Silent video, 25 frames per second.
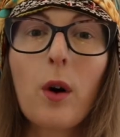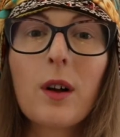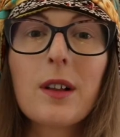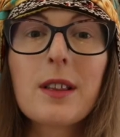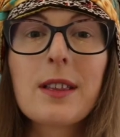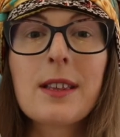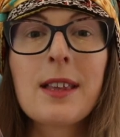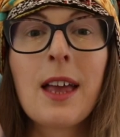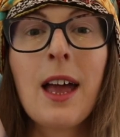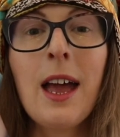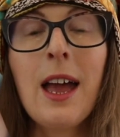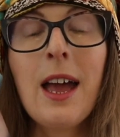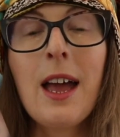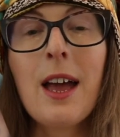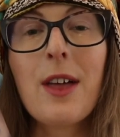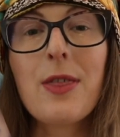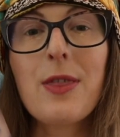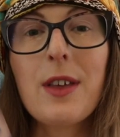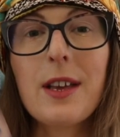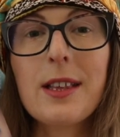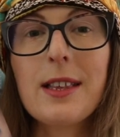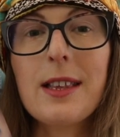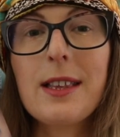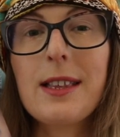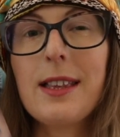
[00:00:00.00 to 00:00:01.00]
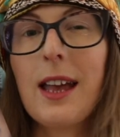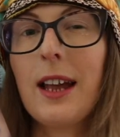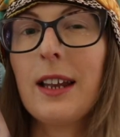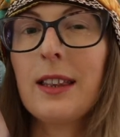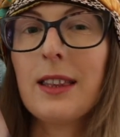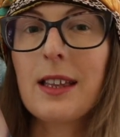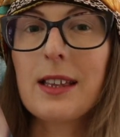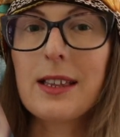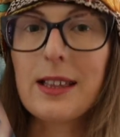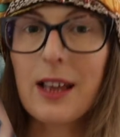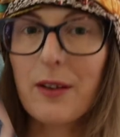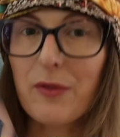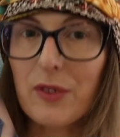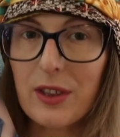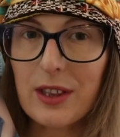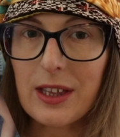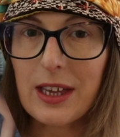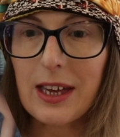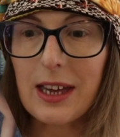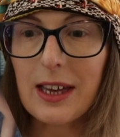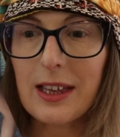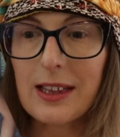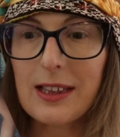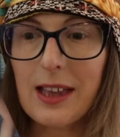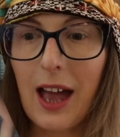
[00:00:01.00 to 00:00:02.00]
Watts. This is set in the
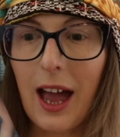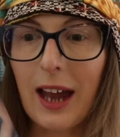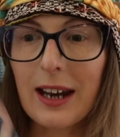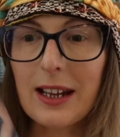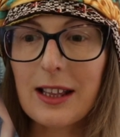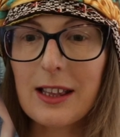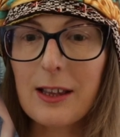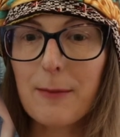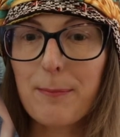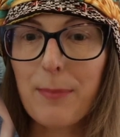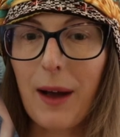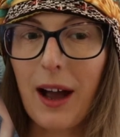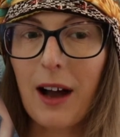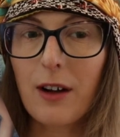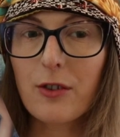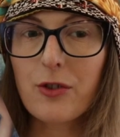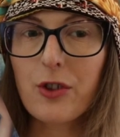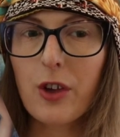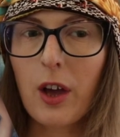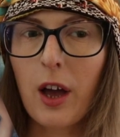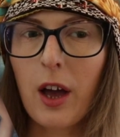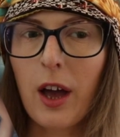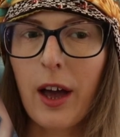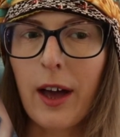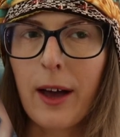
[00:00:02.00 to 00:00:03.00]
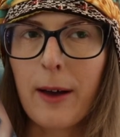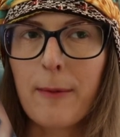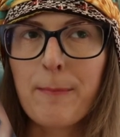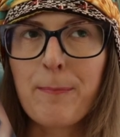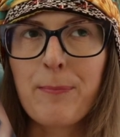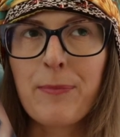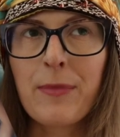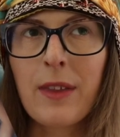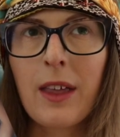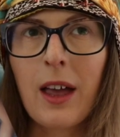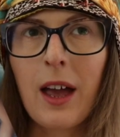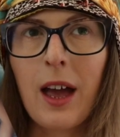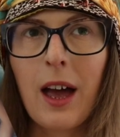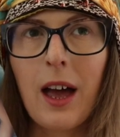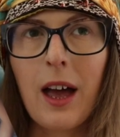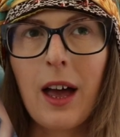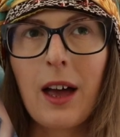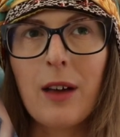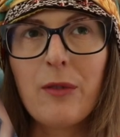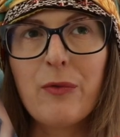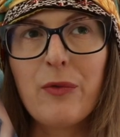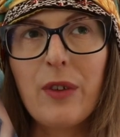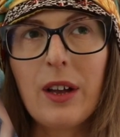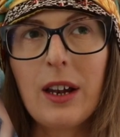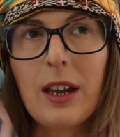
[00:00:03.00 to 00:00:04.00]
70s, and it's about
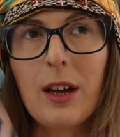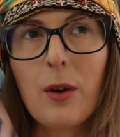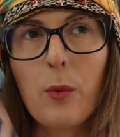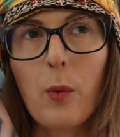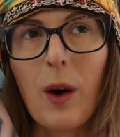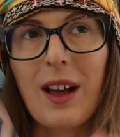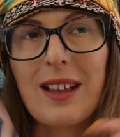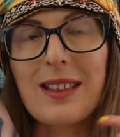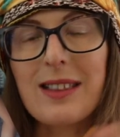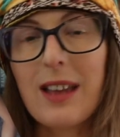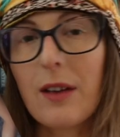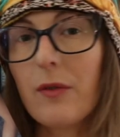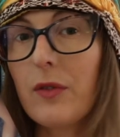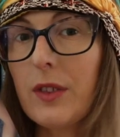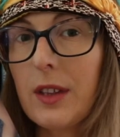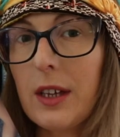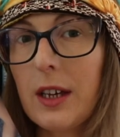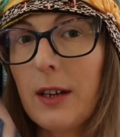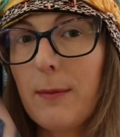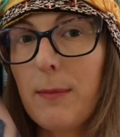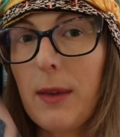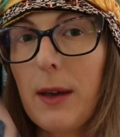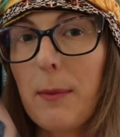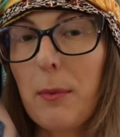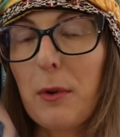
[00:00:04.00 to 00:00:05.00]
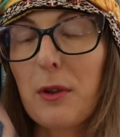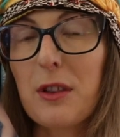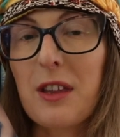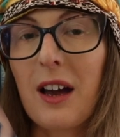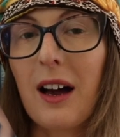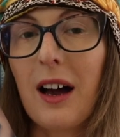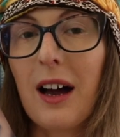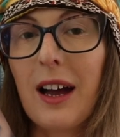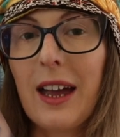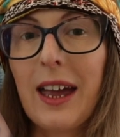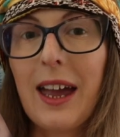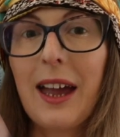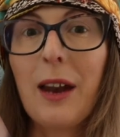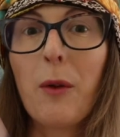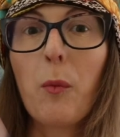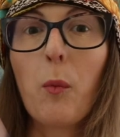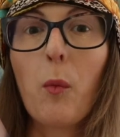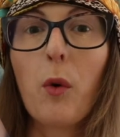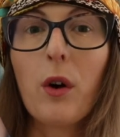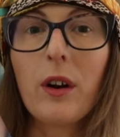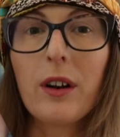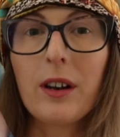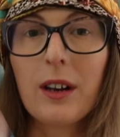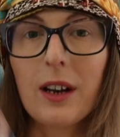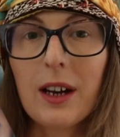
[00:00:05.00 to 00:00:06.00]
a villa where 17 people die in
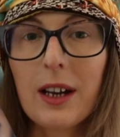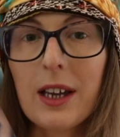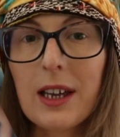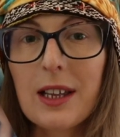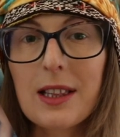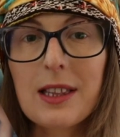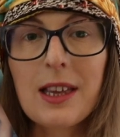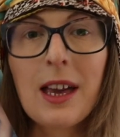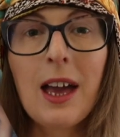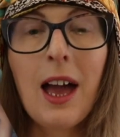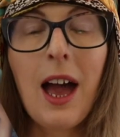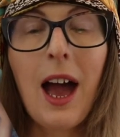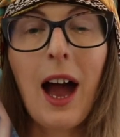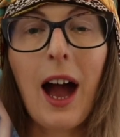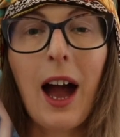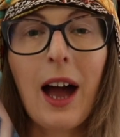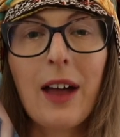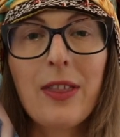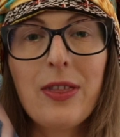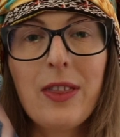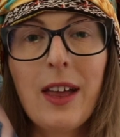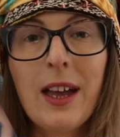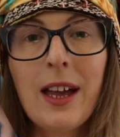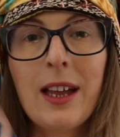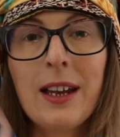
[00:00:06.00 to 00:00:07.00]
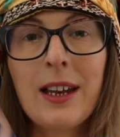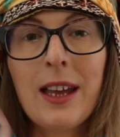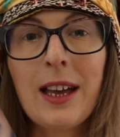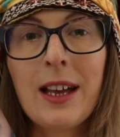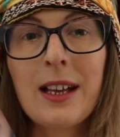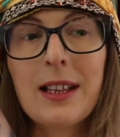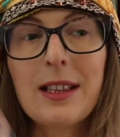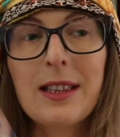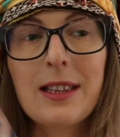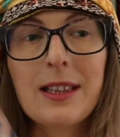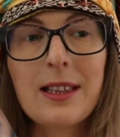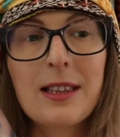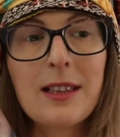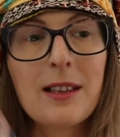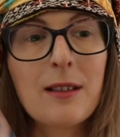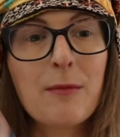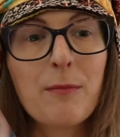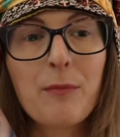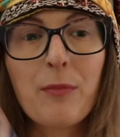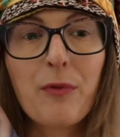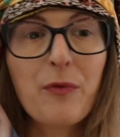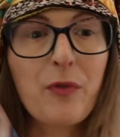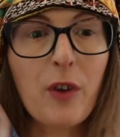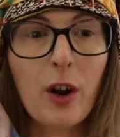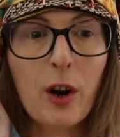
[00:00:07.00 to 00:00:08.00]
one night, and then it's
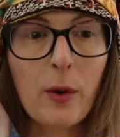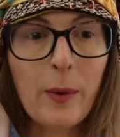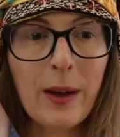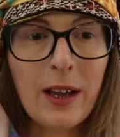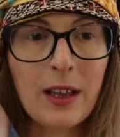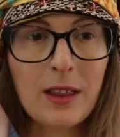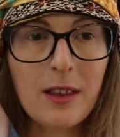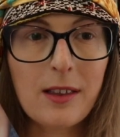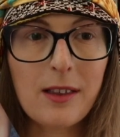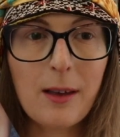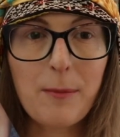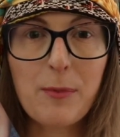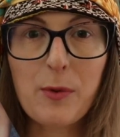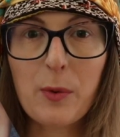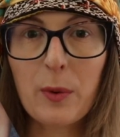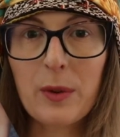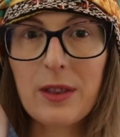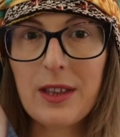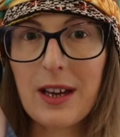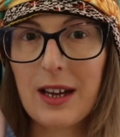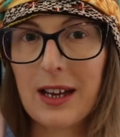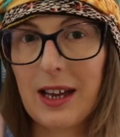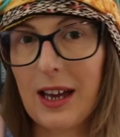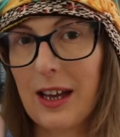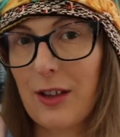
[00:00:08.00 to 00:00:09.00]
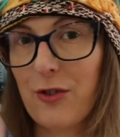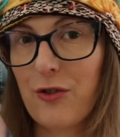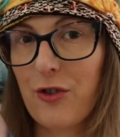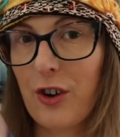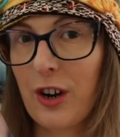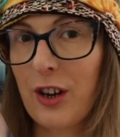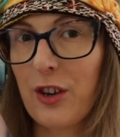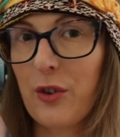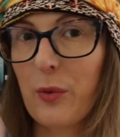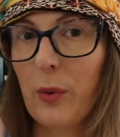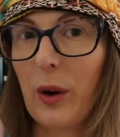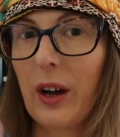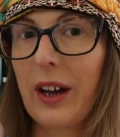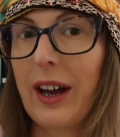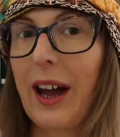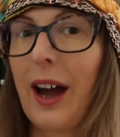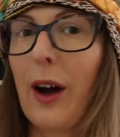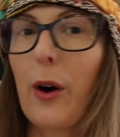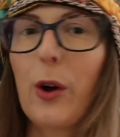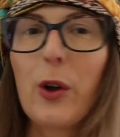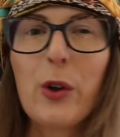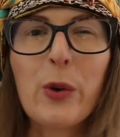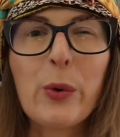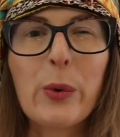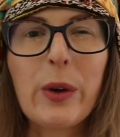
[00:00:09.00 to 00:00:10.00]
following the subsequent decades trying to work
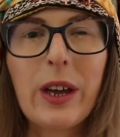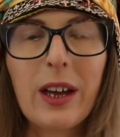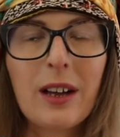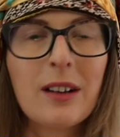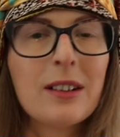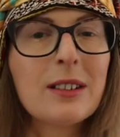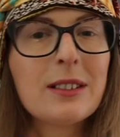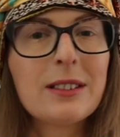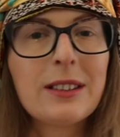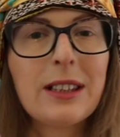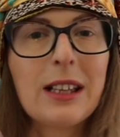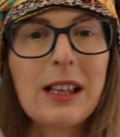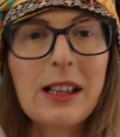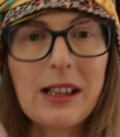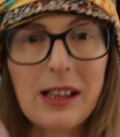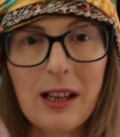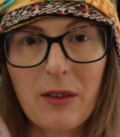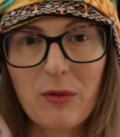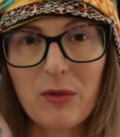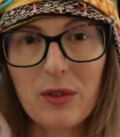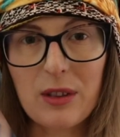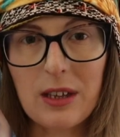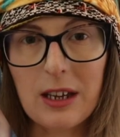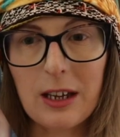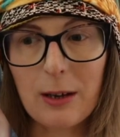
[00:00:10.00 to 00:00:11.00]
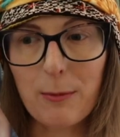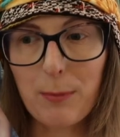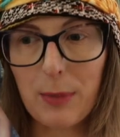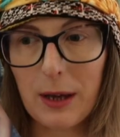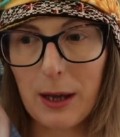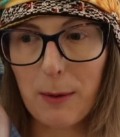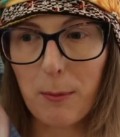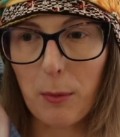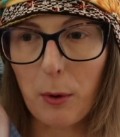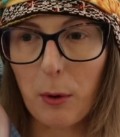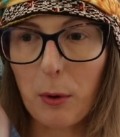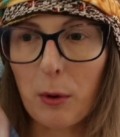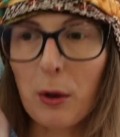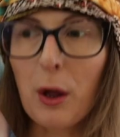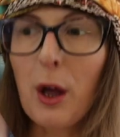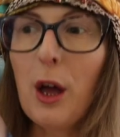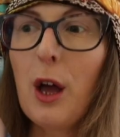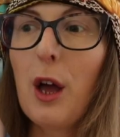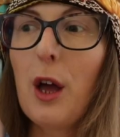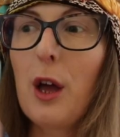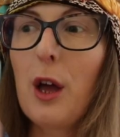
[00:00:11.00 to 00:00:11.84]
out who killed these 17 people.